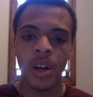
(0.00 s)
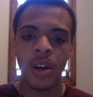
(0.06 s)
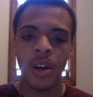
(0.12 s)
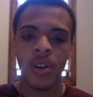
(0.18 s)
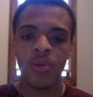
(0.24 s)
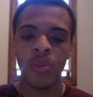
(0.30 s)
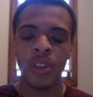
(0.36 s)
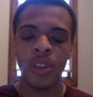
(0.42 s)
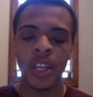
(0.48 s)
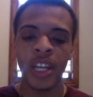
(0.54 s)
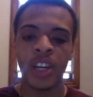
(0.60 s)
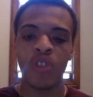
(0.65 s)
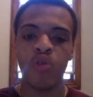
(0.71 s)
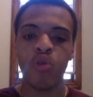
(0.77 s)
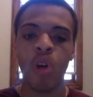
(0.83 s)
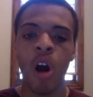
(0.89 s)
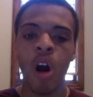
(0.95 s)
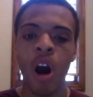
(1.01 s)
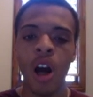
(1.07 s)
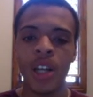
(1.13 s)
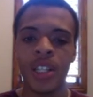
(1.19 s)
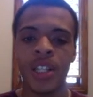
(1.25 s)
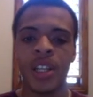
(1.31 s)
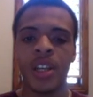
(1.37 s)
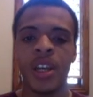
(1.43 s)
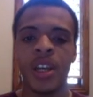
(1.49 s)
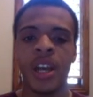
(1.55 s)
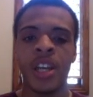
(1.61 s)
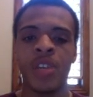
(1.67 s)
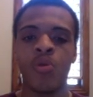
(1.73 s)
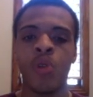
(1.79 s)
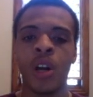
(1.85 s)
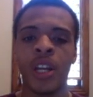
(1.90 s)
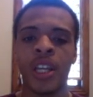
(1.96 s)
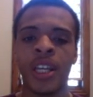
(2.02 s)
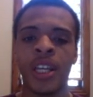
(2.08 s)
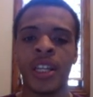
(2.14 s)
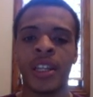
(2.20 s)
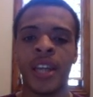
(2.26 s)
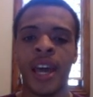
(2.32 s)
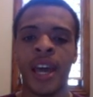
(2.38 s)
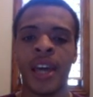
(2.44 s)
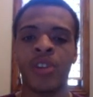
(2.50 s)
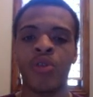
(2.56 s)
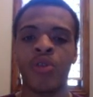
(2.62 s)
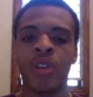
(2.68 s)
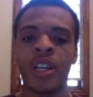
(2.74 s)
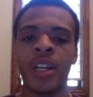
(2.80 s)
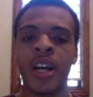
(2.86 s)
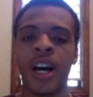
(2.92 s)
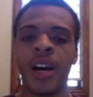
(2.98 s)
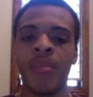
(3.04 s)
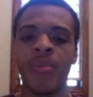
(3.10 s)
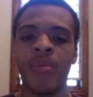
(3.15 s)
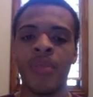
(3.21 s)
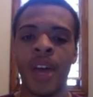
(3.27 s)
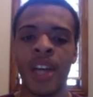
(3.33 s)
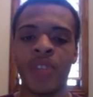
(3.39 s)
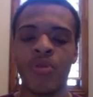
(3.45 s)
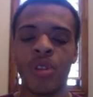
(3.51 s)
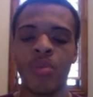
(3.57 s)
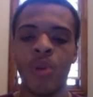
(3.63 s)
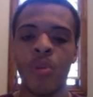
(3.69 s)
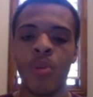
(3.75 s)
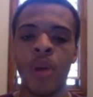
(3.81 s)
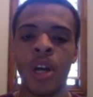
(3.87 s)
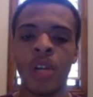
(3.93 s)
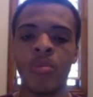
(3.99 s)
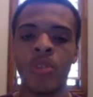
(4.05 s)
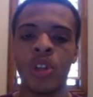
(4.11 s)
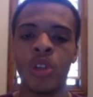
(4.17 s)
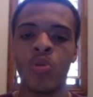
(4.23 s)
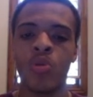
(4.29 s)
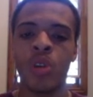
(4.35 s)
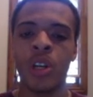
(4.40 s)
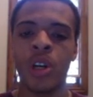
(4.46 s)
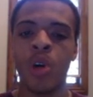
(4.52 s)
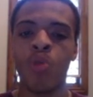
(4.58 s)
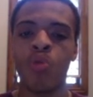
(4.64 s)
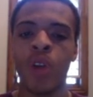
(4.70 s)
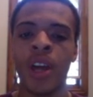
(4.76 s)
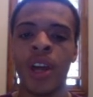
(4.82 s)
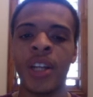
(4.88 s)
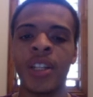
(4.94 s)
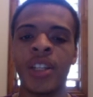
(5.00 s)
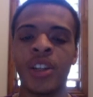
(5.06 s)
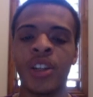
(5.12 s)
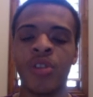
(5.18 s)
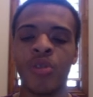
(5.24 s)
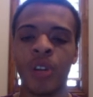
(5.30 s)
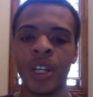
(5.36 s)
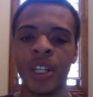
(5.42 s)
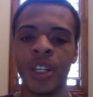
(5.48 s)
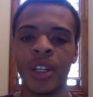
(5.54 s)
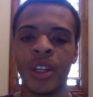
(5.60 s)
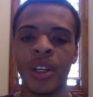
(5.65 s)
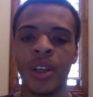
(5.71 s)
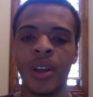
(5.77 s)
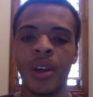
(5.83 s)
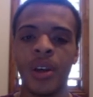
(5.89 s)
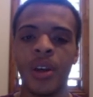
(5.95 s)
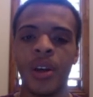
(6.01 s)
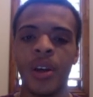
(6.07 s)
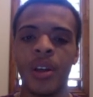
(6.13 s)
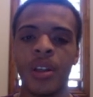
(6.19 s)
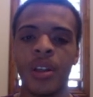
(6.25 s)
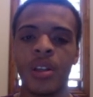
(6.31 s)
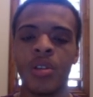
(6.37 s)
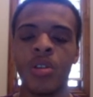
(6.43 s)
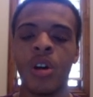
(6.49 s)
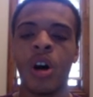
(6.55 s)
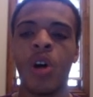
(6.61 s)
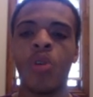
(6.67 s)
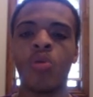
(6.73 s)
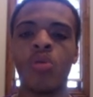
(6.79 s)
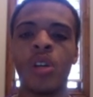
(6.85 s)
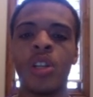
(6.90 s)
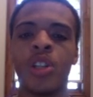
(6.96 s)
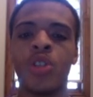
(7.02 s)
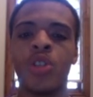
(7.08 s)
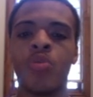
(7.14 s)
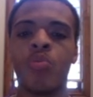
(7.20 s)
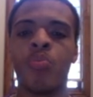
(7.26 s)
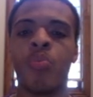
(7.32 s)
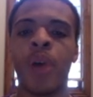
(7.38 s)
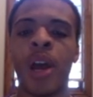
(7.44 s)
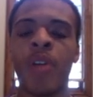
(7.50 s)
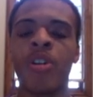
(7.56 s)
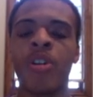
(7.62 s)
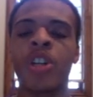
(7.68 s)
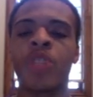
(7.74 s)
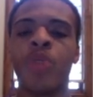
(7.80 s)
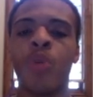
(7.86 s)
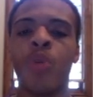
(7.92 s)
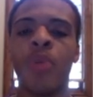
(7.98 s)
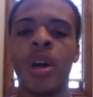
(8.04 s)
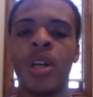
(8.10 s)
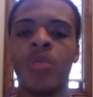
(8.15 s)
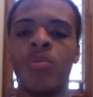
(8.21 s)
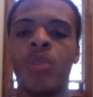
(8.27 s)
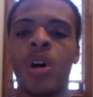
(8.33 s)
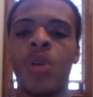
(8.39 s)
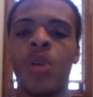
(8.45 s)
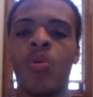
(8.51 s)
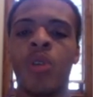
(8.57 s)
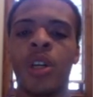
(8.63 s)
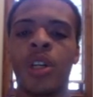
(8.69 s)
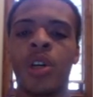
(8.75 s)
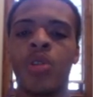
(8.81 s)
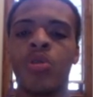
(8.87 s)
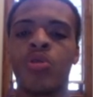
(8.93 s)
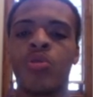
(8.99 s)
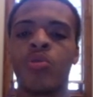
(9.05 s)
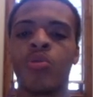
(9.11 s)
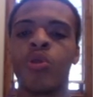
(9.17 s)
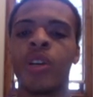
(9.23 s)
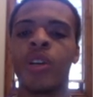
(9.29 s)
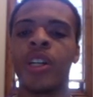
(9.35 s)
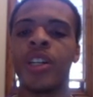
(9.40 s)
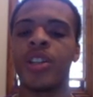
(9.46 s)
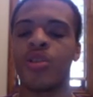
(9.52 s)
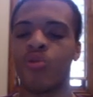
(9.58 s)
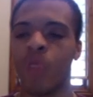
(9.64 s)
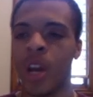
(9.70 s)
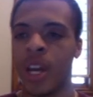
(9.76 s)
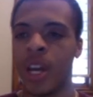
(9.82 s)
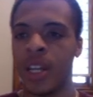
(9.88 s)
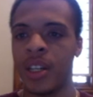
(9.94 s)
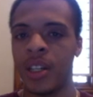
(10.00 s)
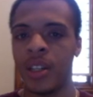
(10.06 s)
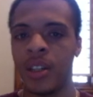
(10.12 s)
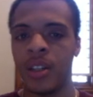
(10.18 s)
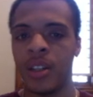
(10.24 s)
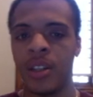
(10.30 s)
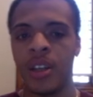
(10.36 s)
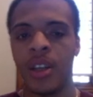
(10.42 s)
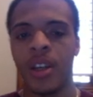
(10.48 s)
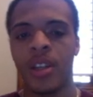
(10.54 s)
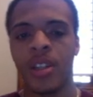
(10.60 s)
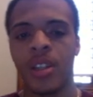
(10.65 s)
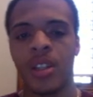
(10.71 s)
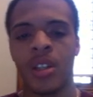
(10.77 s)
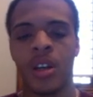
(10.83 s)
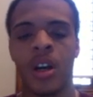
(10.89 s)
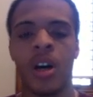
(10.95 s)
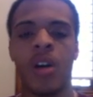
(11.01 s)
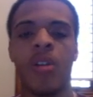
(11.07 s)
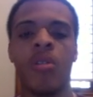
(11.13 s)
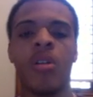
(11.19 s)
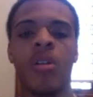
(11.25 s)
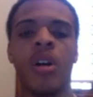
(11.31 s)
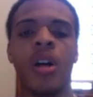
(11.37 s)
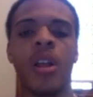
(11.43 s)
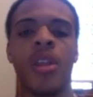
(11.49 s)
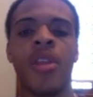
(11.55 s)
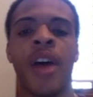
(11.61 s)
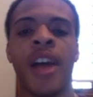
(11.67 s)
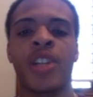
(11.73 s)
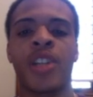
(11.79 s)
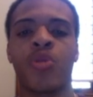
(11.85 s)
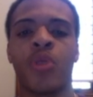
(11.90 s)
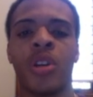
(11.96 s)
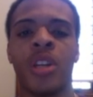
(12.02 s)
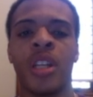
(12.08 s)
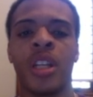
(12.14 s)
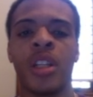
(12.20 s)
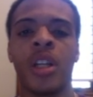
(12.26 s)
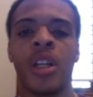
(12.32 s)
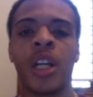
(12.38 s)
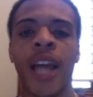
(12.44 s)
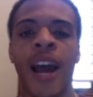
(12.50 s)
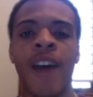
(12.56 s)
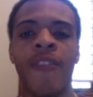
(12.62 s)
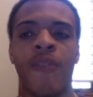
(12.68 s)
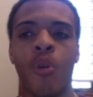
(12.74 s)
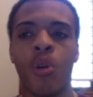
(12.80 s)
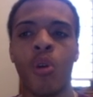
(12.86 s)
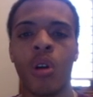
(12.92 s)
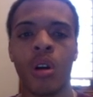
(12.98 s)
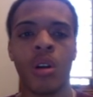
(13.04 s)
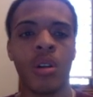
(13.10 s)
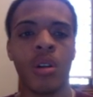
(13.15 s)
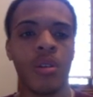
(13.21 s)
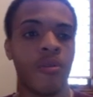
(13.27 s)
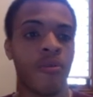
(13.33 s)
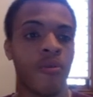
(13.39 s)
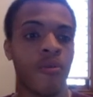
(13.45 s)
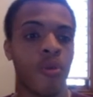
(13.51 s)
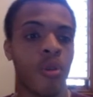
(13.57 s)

when they cross, and you want to get that green up. That's where the momentum. So you want to go red to green. You know, it's bearish momentum when it goes from green to red. So that's what you need to look out for for